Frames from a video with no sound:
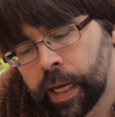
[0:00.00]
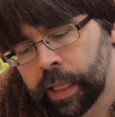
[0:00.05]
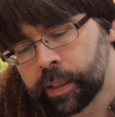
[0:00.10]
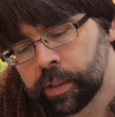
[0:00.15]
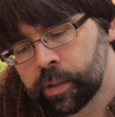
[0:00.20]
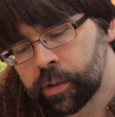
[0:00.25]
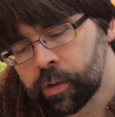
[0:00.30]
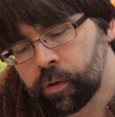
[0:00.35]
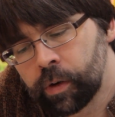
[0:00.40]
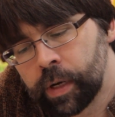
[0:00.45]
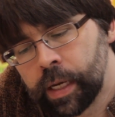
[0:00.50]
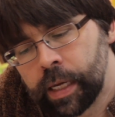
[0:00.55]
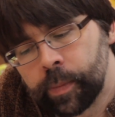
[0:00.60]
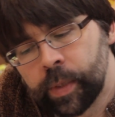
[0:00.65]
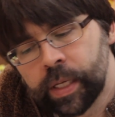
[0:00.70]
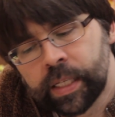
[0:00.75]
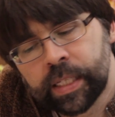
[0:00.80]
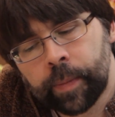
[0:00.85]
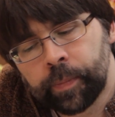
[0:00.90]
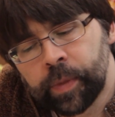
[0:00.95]
Ellen
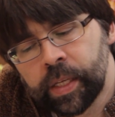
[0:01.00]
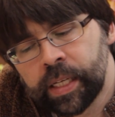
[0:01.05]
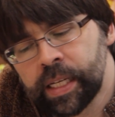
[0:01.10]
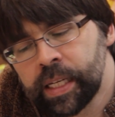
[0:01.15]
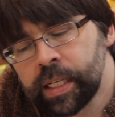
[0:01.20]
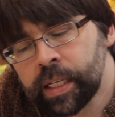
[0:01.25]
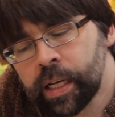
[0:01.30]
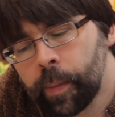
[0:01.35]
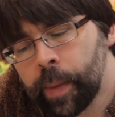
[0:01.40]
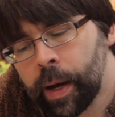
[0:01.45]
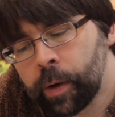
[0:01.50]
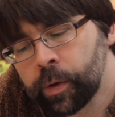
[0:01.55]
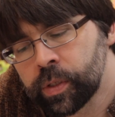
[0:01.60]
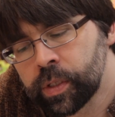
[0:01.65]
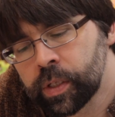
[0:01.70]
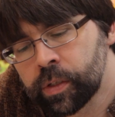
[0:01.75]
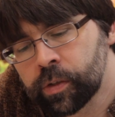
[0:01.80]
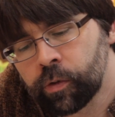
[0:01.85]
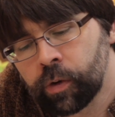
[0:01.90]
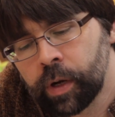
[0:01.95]
screamed, except it didn't come out
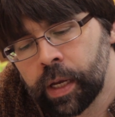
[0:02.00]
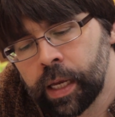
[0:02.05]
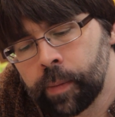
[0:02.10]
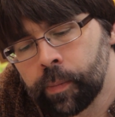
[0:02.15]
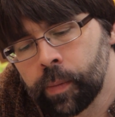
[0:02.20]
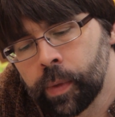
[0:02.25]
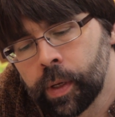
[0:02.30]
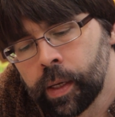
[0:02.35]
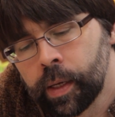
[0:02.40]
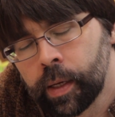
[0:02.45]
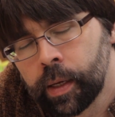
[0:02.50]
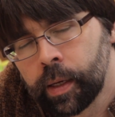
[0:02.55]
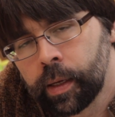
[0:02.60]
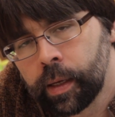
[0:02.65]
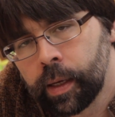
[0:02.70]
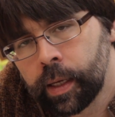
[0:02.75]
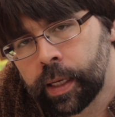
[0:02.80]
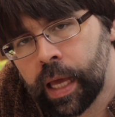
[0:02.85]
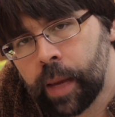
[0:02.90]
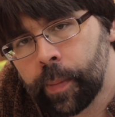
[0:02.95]
as a scream.
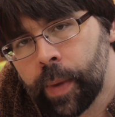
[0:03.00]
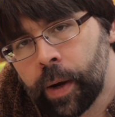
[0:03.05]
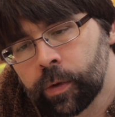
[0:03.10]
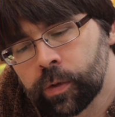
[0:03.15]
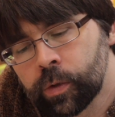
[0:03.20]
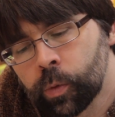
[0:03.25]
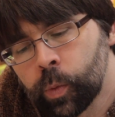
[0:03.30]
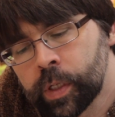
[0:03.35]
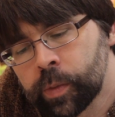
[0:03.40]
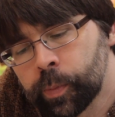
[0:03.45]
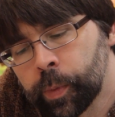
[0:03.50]
It came out as a